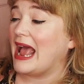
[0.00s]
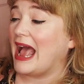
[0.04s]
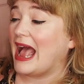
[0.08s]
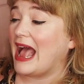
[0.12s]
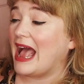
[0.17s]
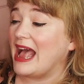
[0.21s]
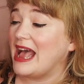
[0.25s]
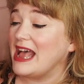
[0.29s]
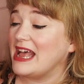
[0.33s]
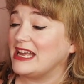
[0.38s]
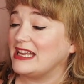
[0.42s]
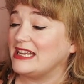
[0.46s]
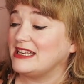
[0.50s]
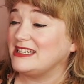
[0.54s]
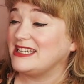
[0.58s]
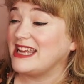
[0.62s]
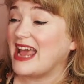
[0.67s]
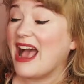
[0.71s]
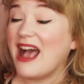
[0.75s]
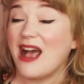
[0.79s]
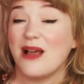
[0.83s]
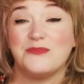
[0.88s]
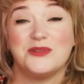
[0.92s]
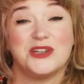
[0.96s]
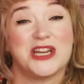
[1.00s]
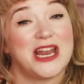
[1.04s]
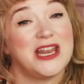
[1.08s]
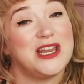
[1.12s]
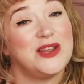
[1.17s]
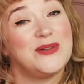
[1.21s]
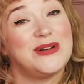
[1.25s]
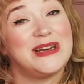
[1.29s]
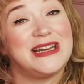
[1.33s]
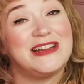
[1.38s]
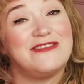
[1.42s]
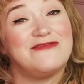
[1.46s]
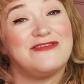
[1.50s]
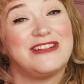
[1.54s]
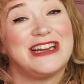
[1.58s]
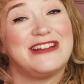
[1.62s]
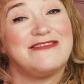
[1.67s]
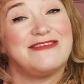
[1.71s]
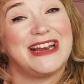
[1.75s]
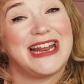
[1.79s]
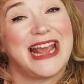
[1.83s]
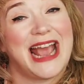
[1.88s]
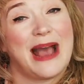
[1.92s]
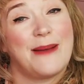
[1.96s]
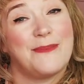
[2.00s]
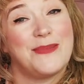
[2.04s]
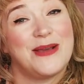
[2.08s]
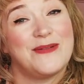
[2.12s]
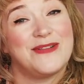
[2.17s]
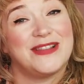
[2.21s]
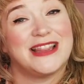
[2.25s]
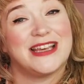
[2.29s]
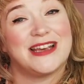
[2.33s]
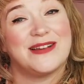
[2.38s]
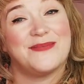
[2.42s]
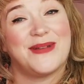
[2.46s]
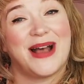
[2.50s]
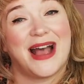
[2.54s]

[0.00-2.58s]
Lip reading: And yeah, I'm genuinely really happy with them,